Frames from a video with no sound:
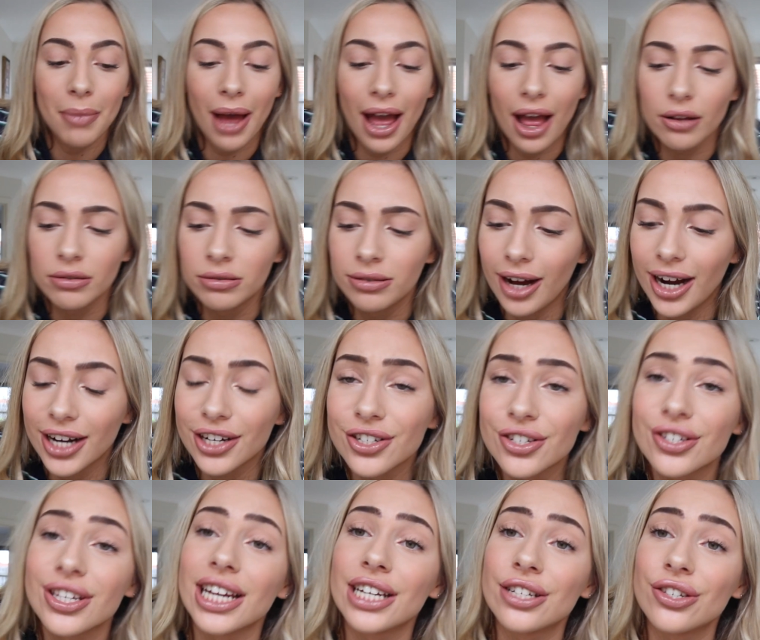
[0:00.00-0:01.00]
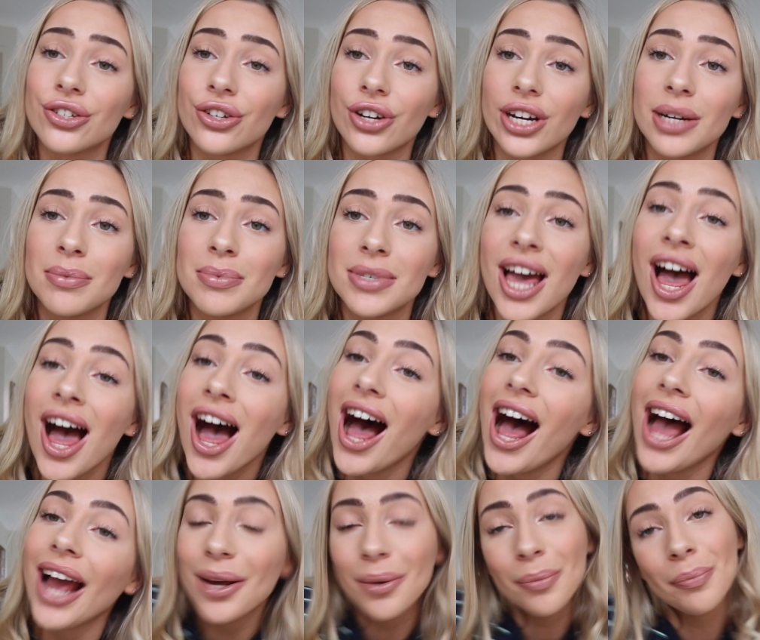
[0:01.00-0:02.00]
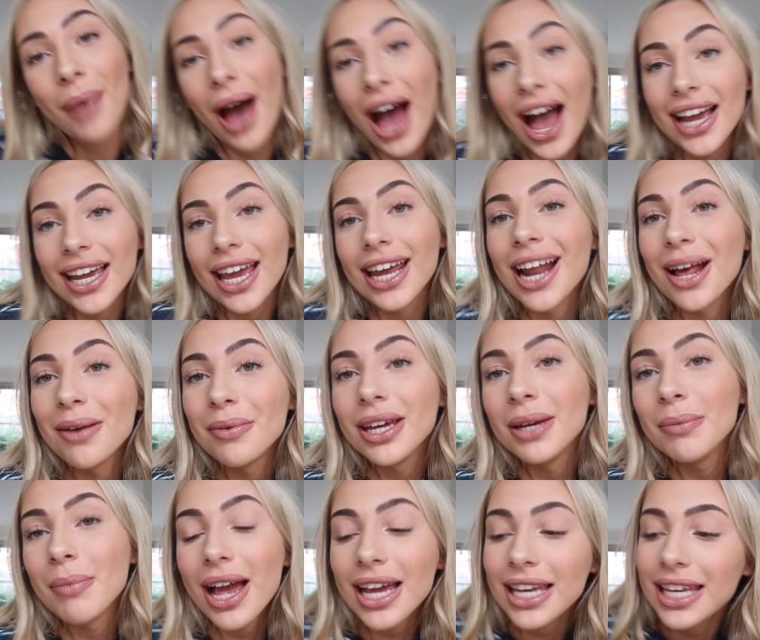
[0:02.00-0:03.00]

my, I just like screamed. I am back and I'm in my